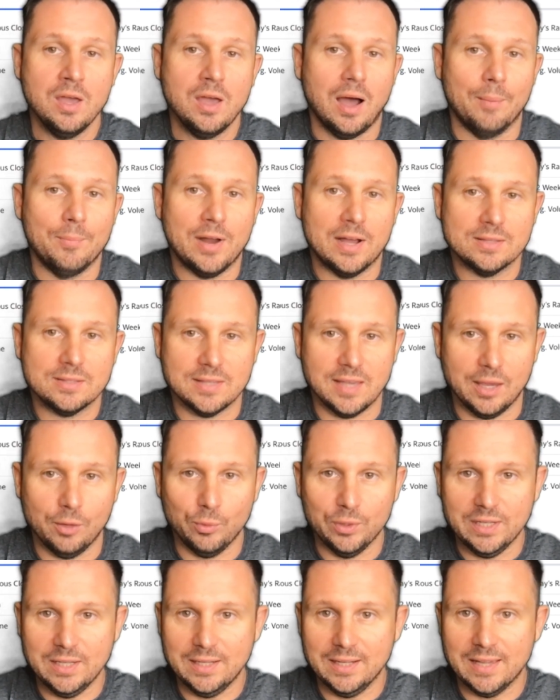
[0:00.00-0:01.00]
I'm not saying
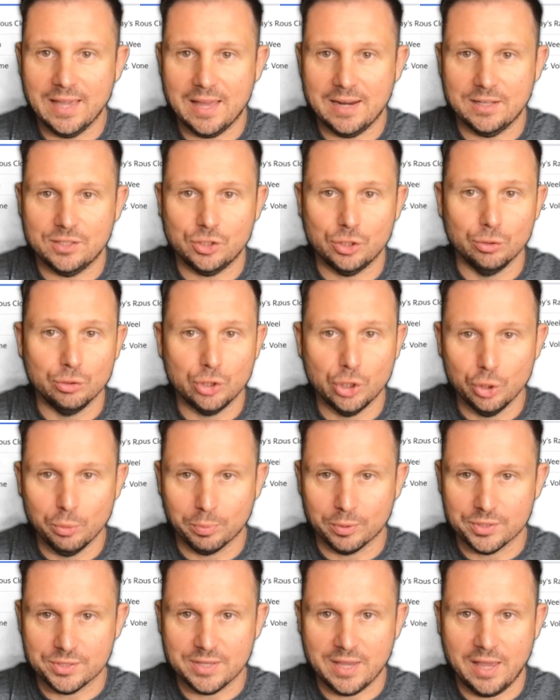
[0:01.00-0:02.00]
we need to get it to
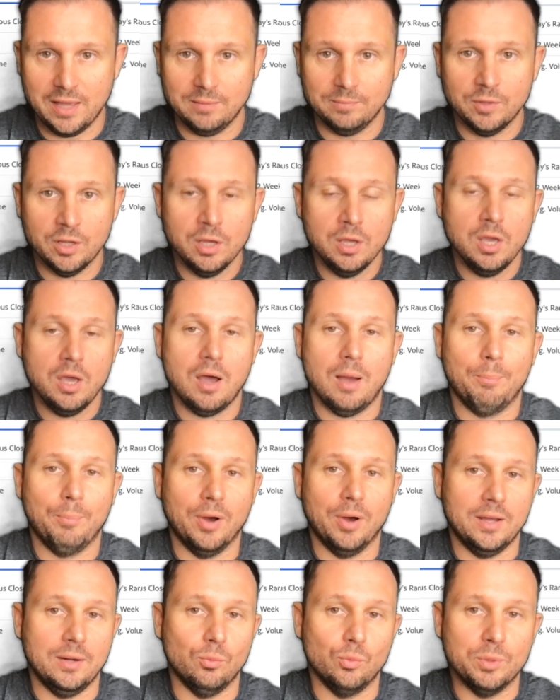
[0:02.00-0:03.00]
2%,
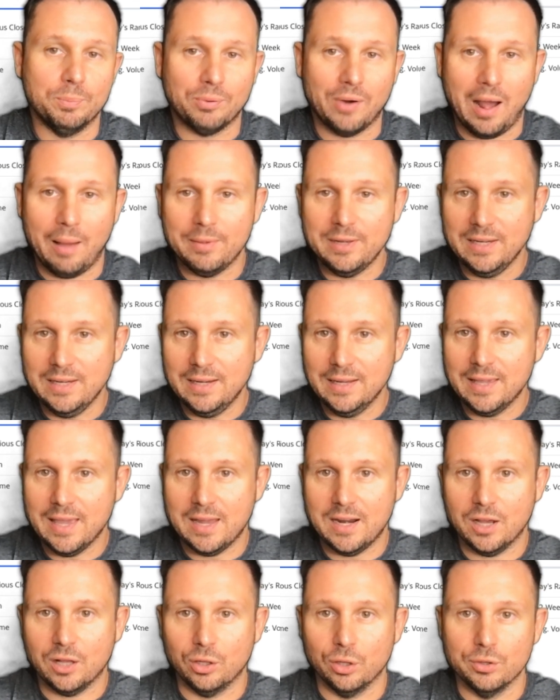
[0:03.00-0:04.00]
but we probably need to
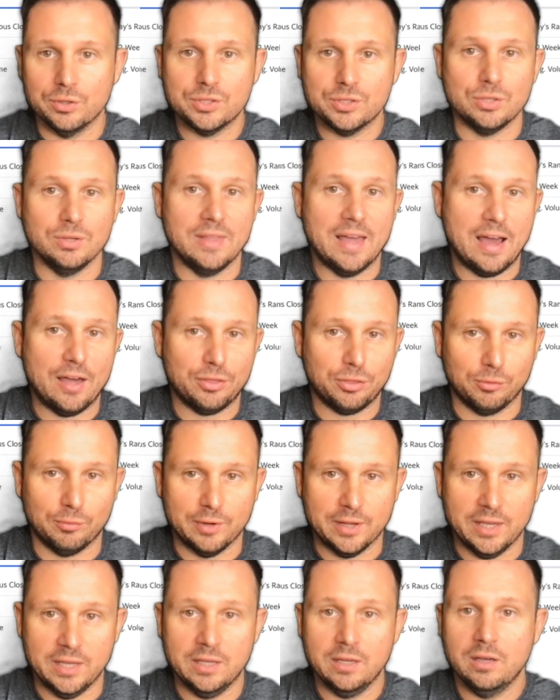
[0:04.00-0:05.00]
get it close to that
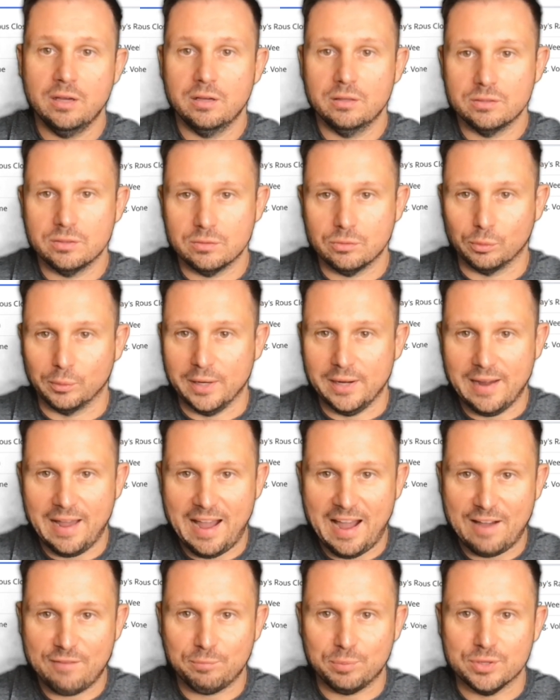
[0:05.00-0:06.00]

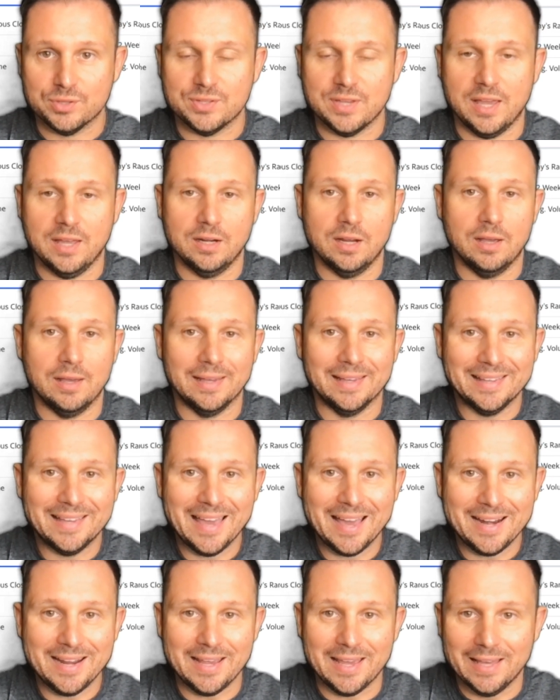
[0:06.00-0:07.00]
3.5%,
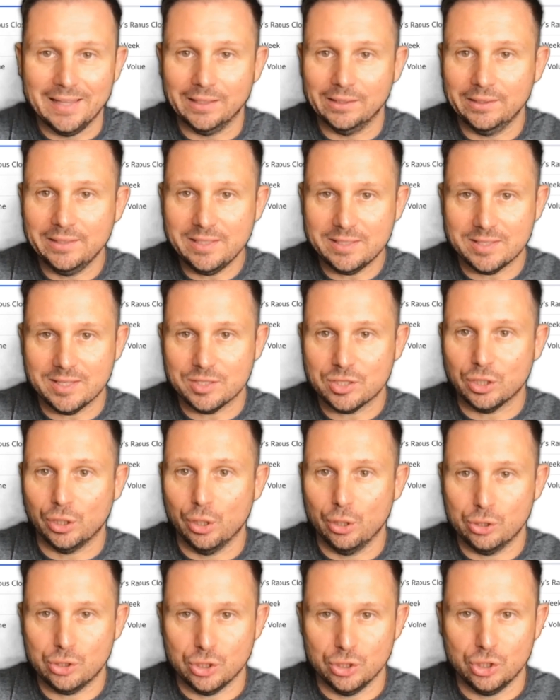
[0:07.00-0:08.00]
get it at least as
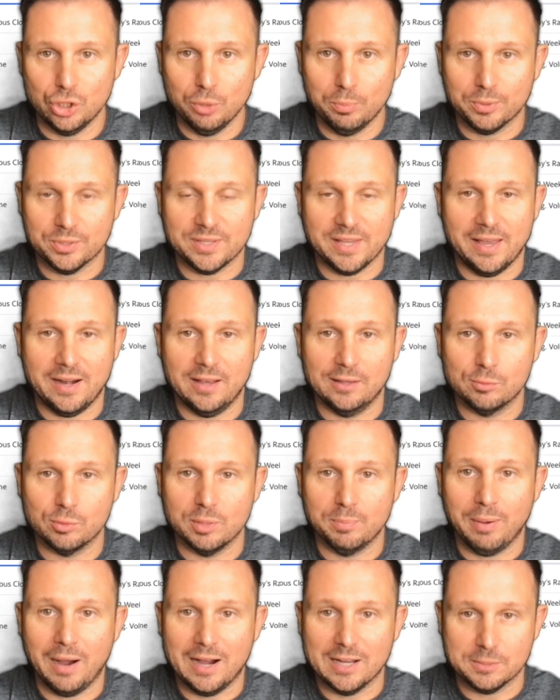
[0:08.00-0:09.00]
close to 2% as
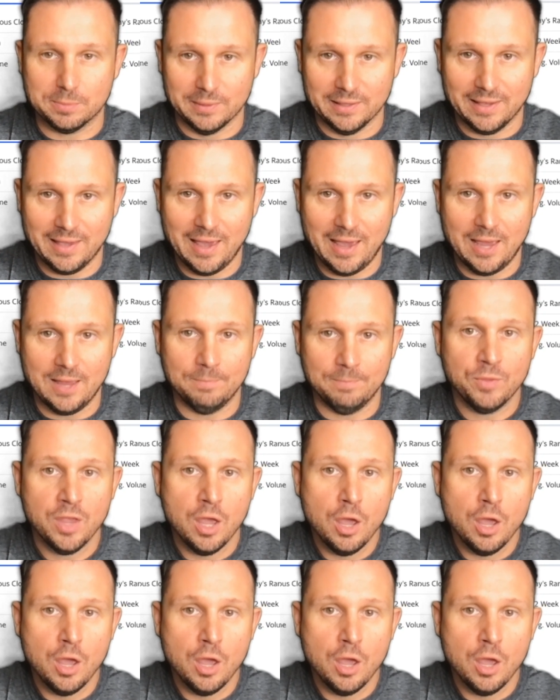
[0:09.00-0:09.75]
we possibly can.